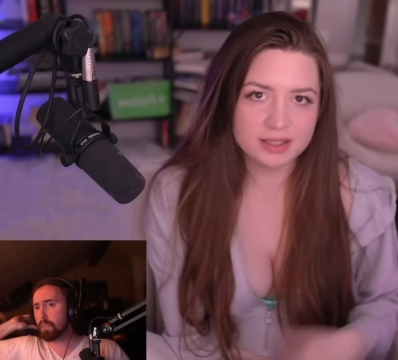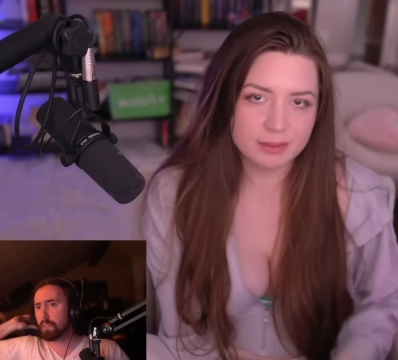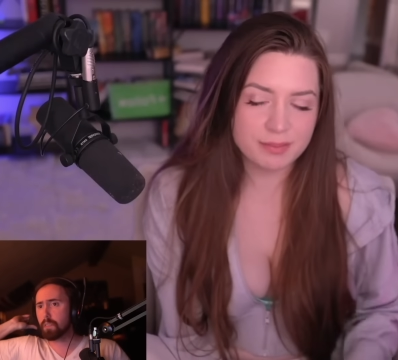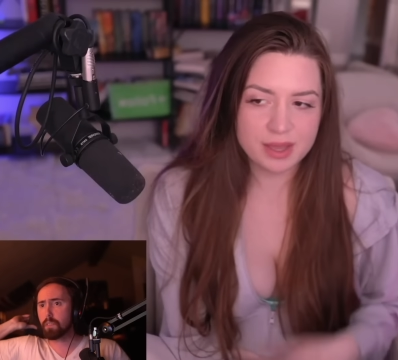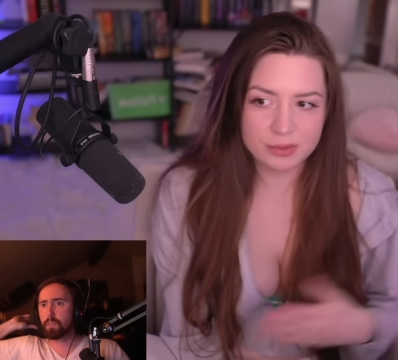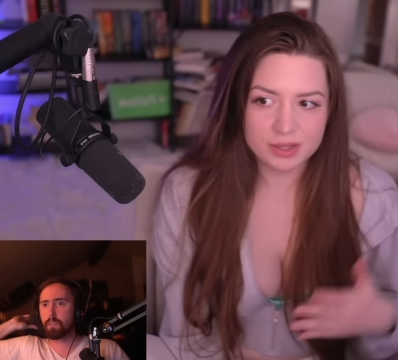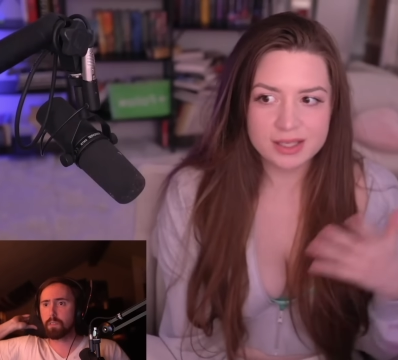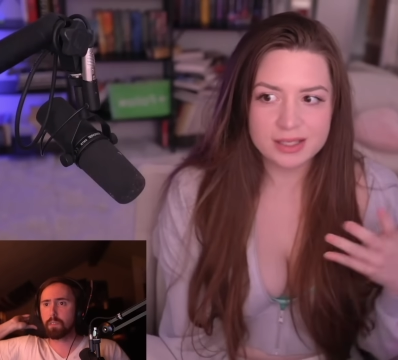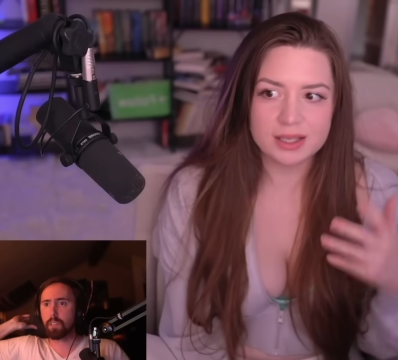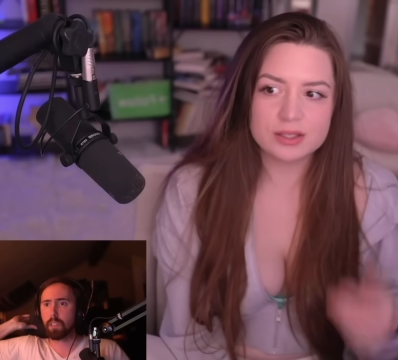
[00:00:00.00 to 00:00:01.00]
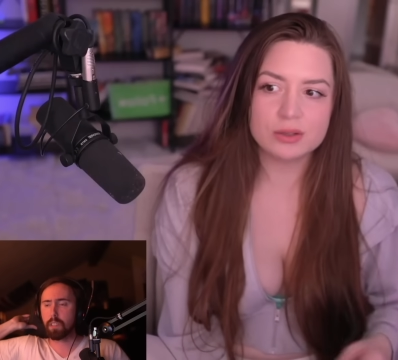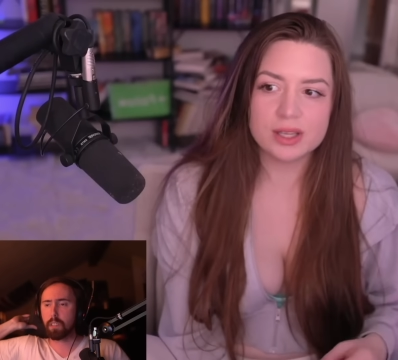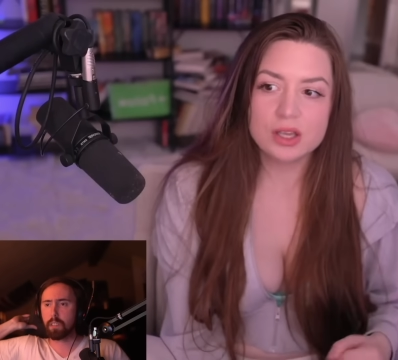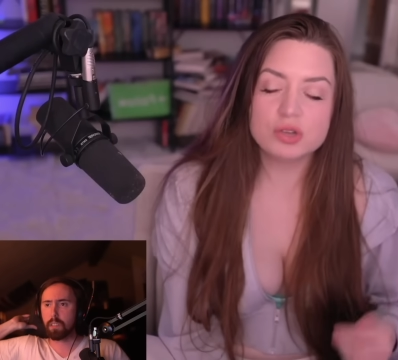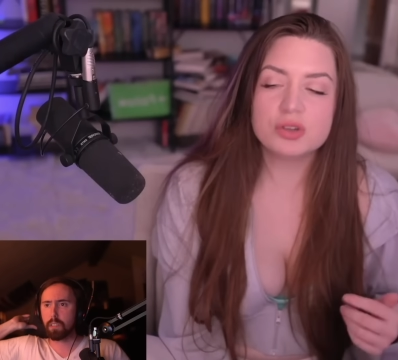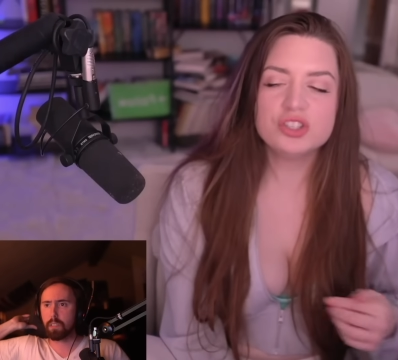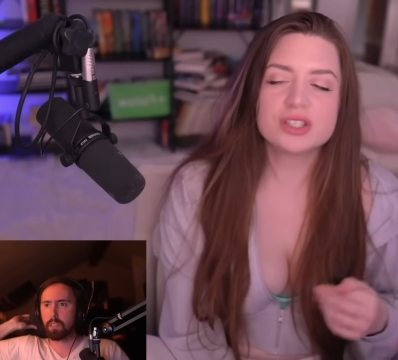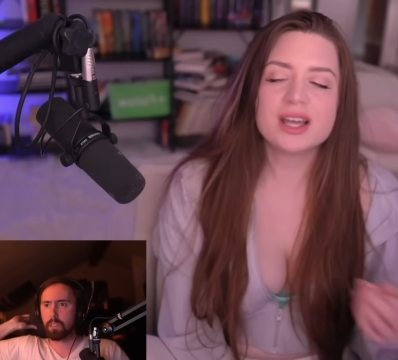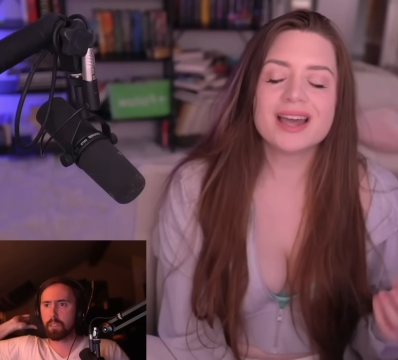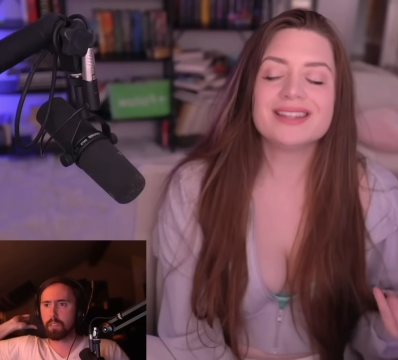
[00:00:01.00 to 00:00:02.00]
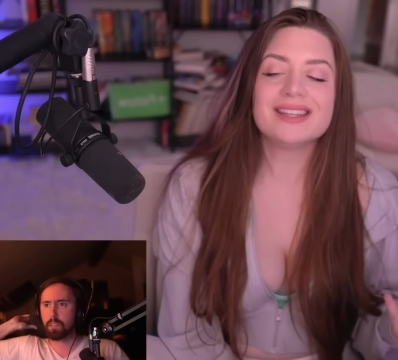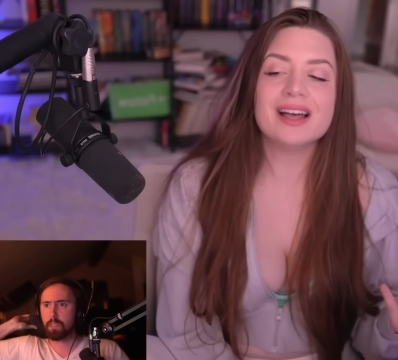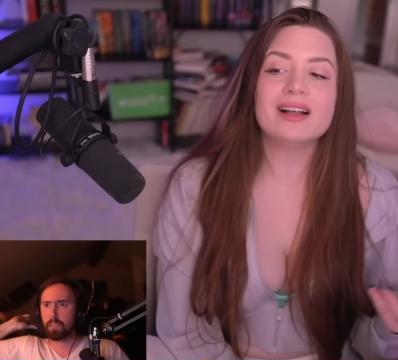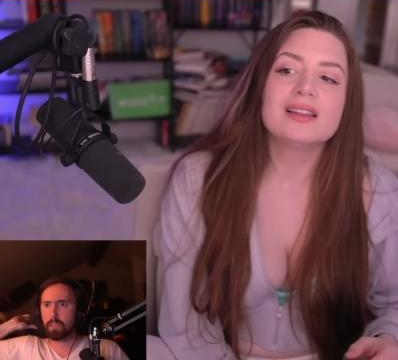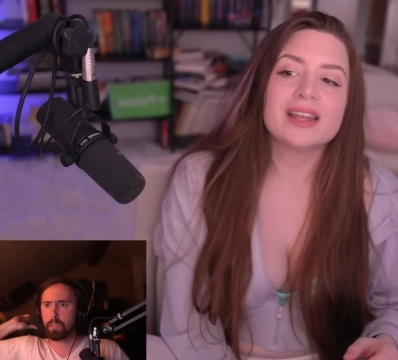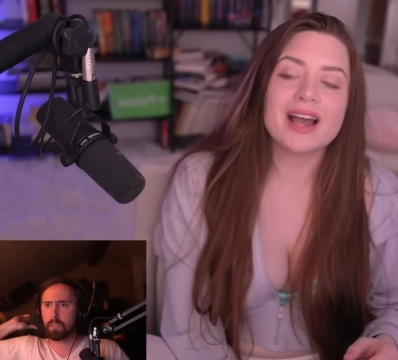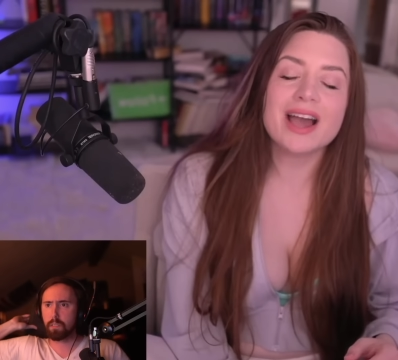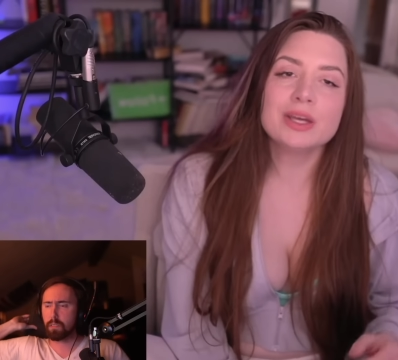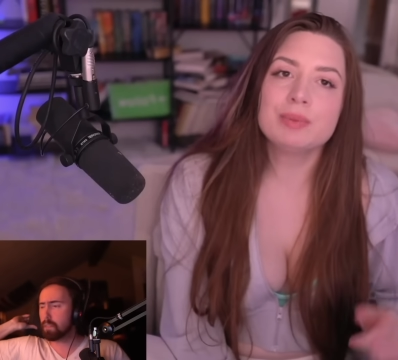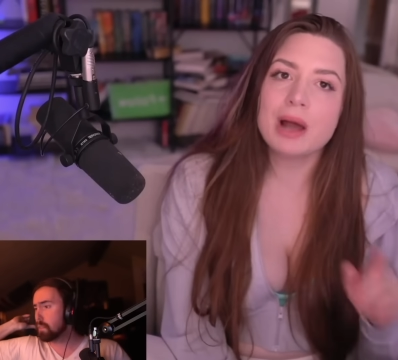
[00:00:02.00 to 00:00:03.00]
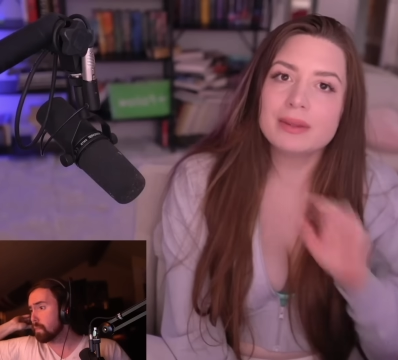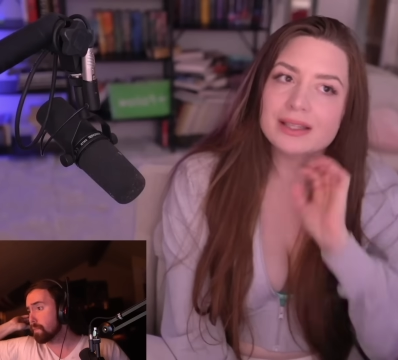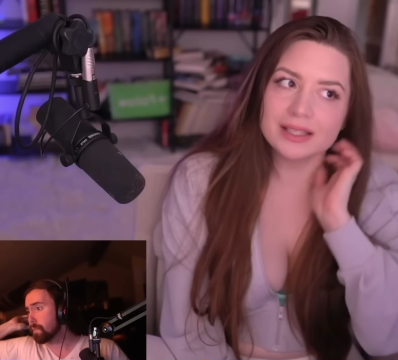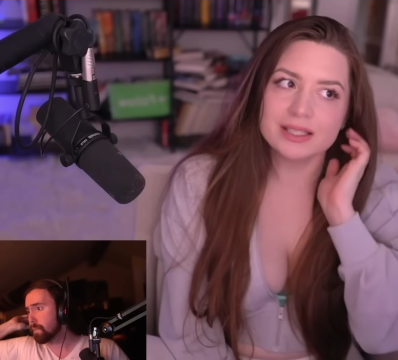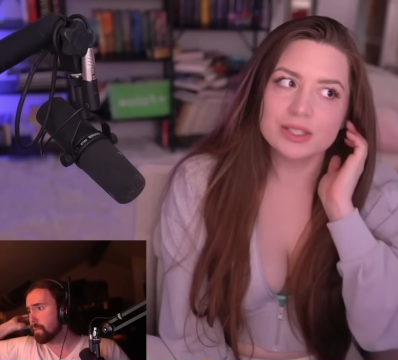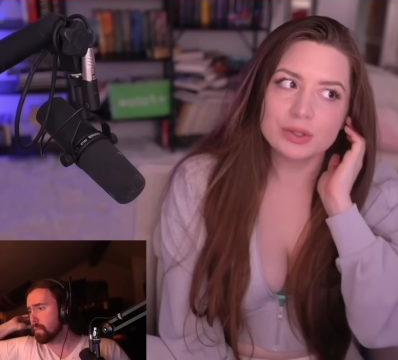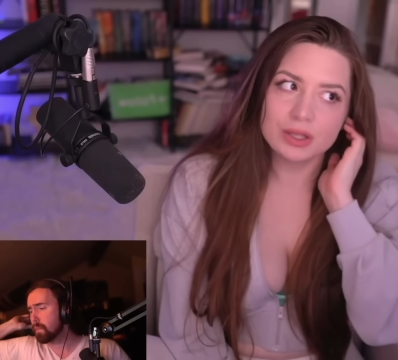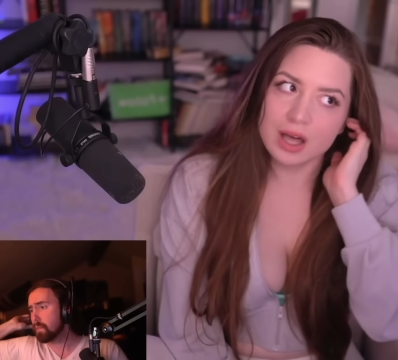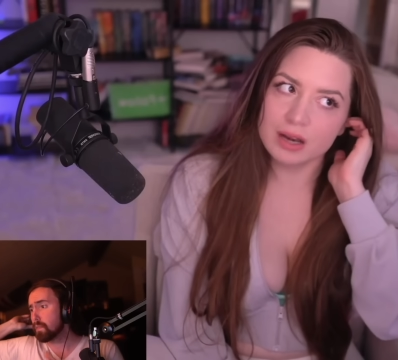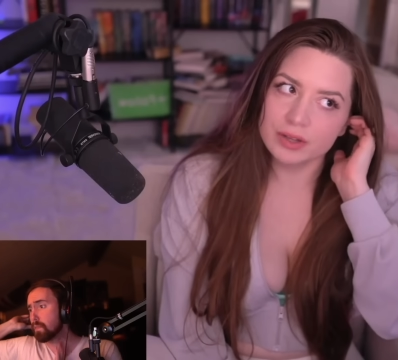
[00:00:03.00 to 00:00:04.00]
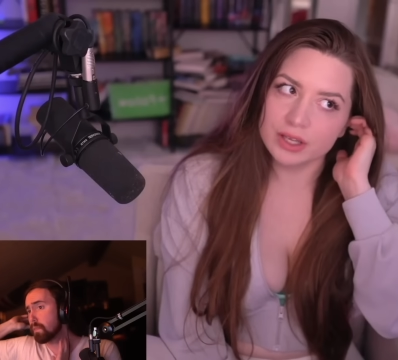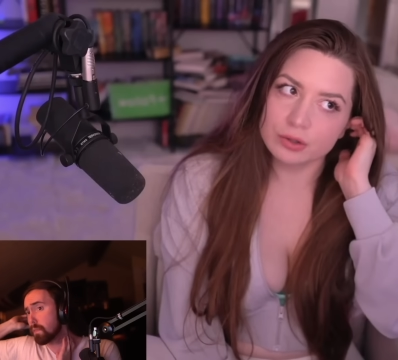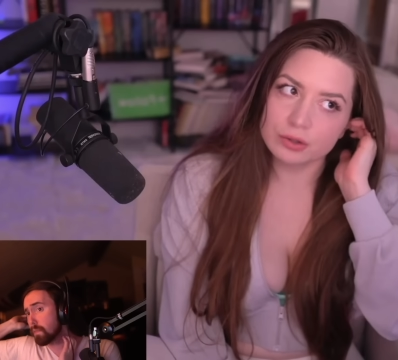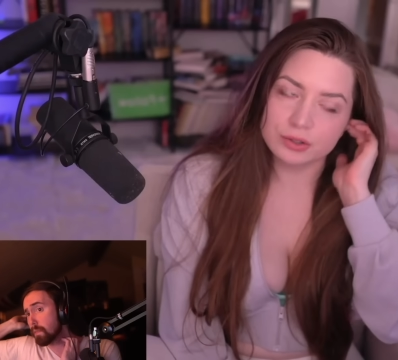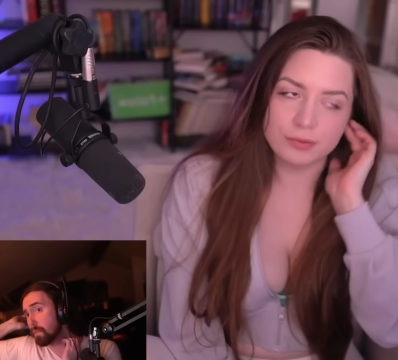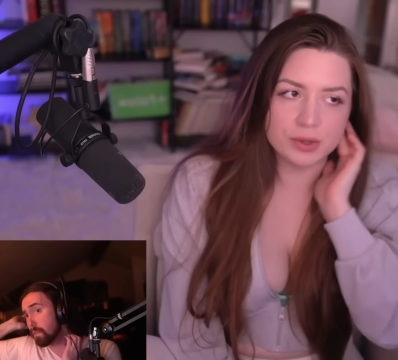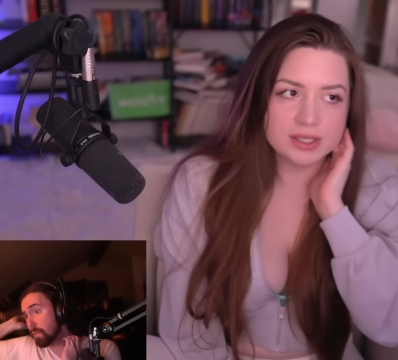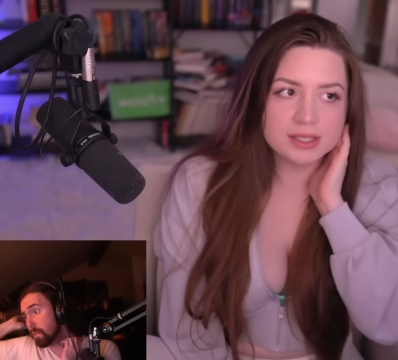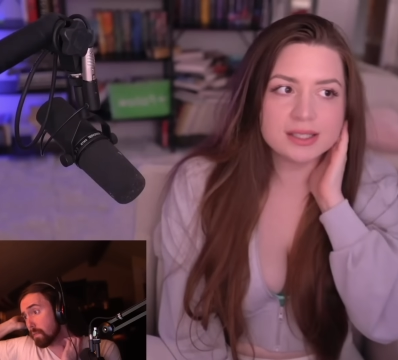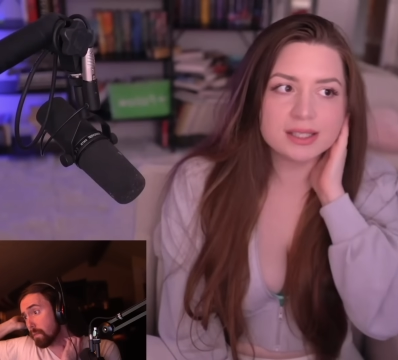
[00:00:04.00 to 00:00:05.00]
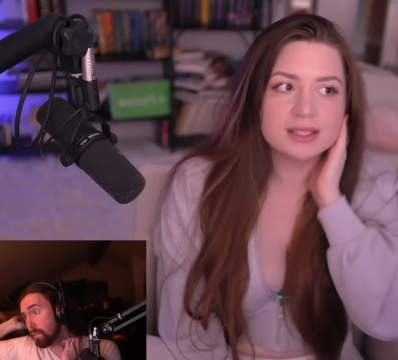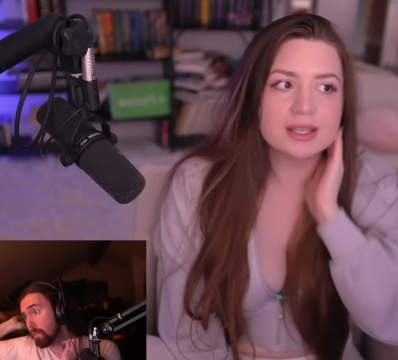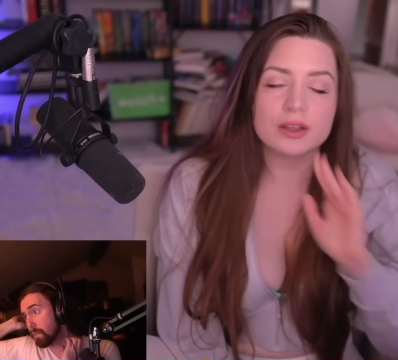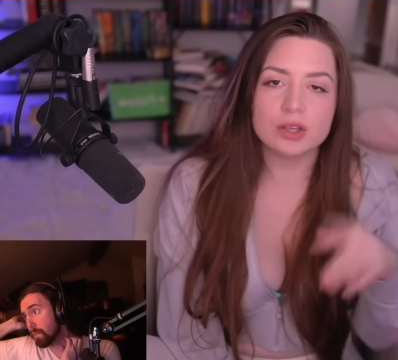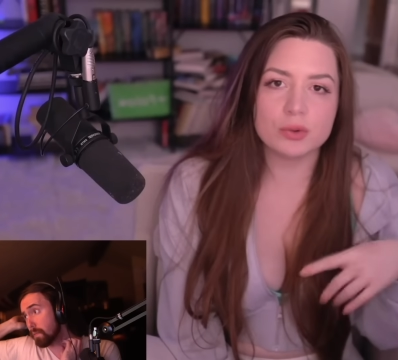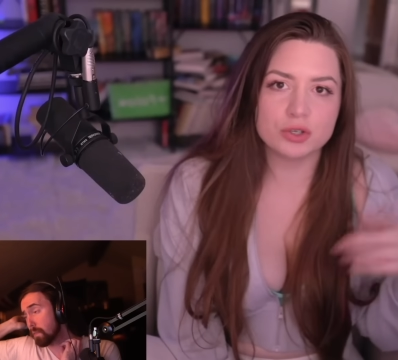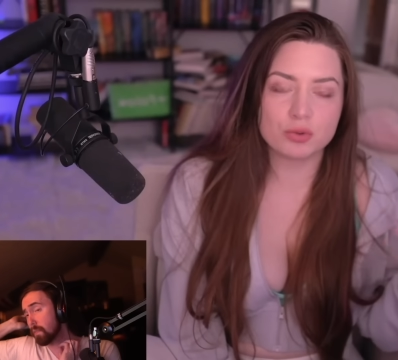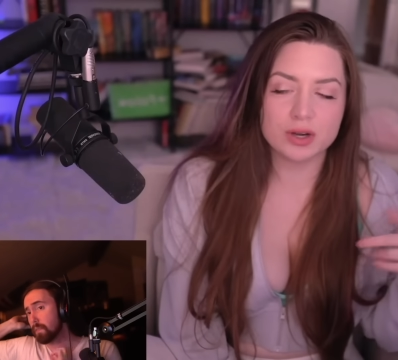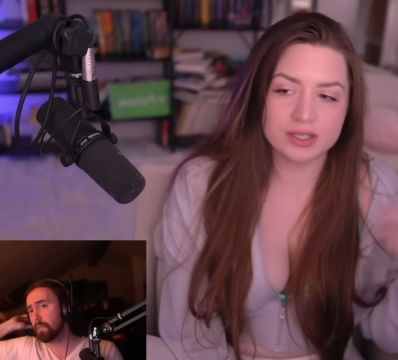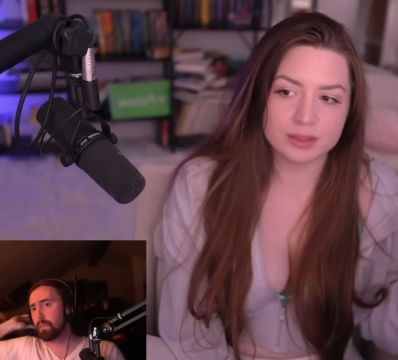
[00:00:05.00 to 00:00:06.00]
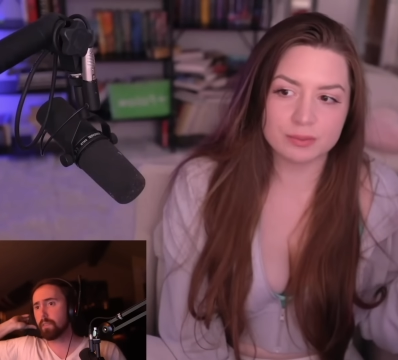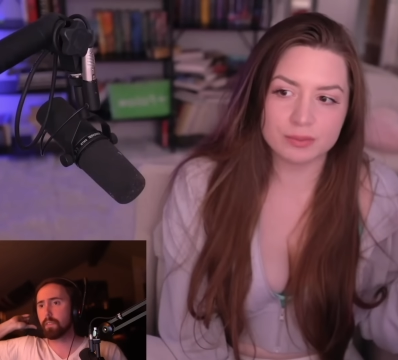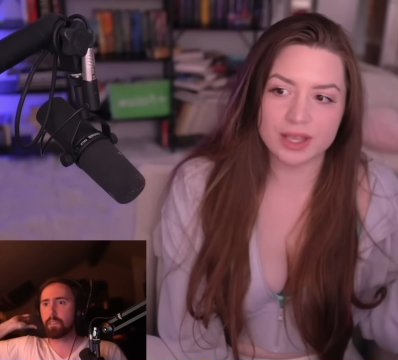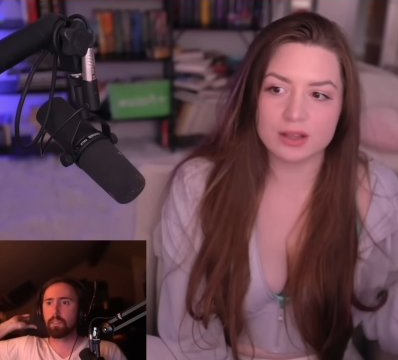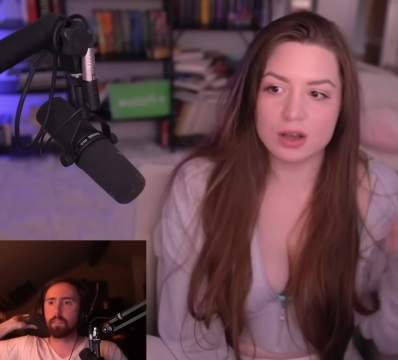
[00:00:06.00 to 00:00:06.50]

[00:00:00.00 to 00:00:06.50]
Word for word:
Speaker 1: to like men with like dicks. So like you can just kind of tell. Like I could probably listen to a lot of like girls' voices and tell you which one is the like.